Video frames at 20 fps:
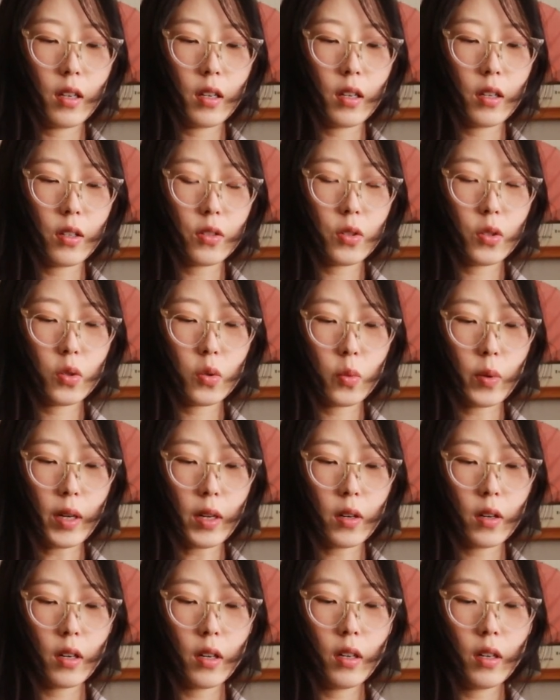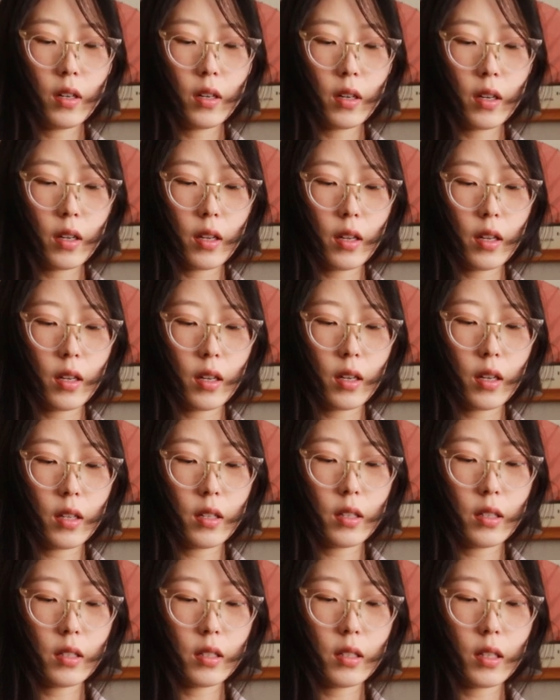a sweater,
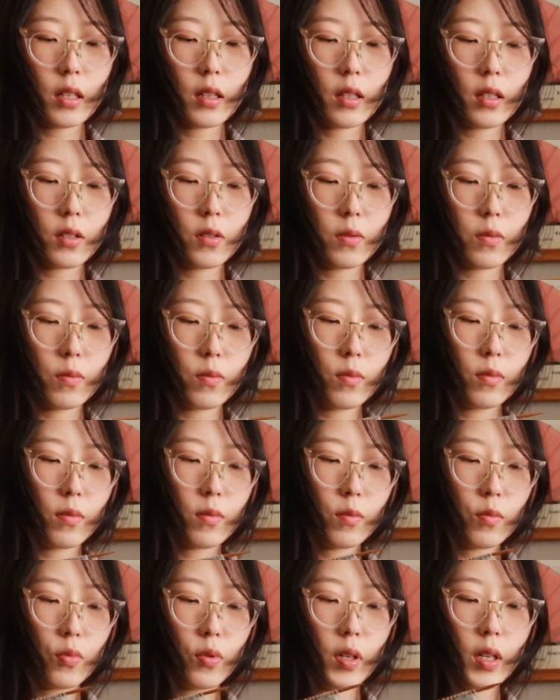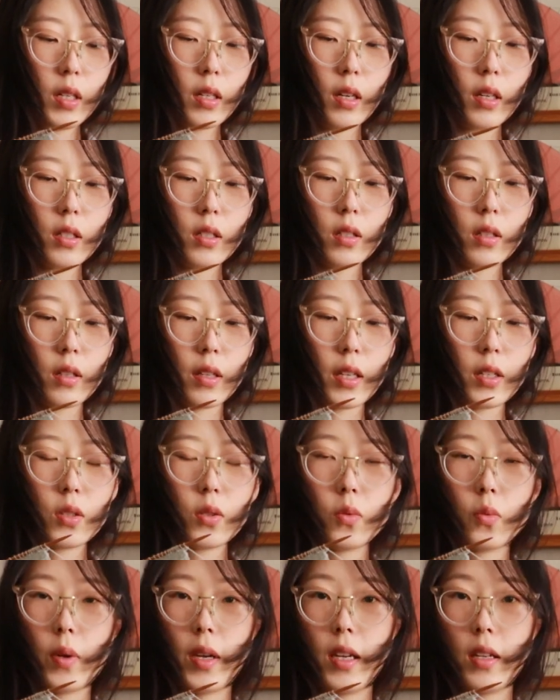and it's like this pretty nice
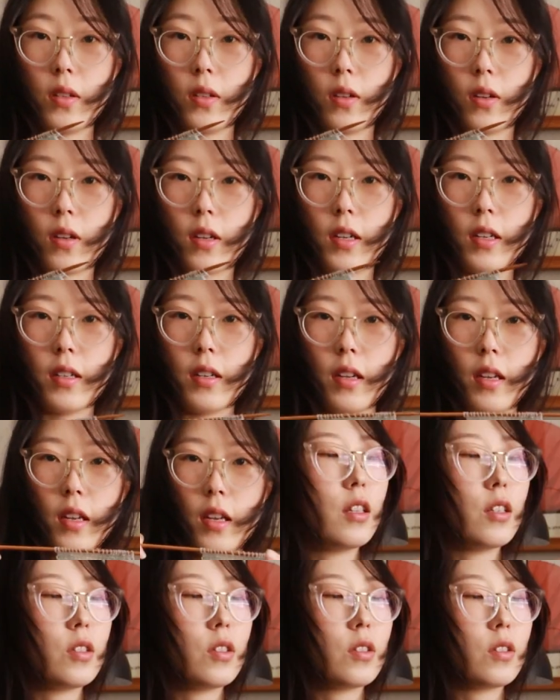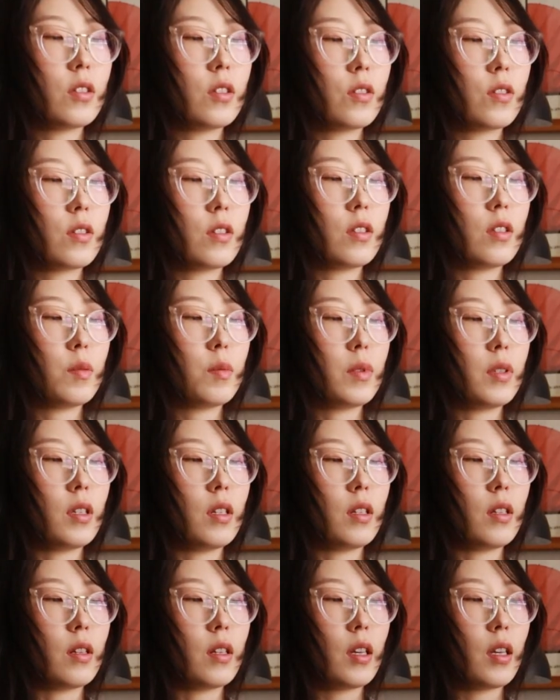lace weight yarn. This is just gonna
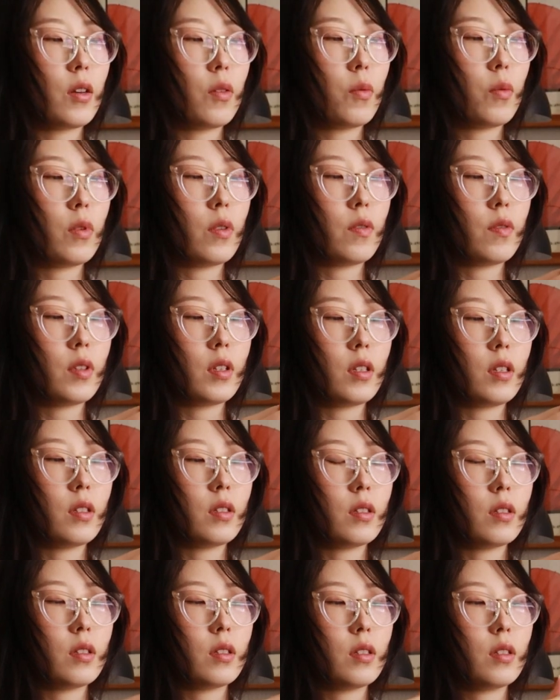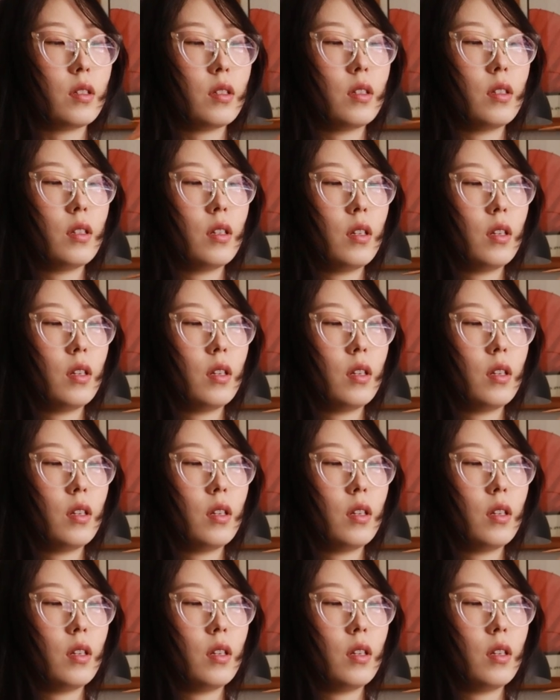be like one of these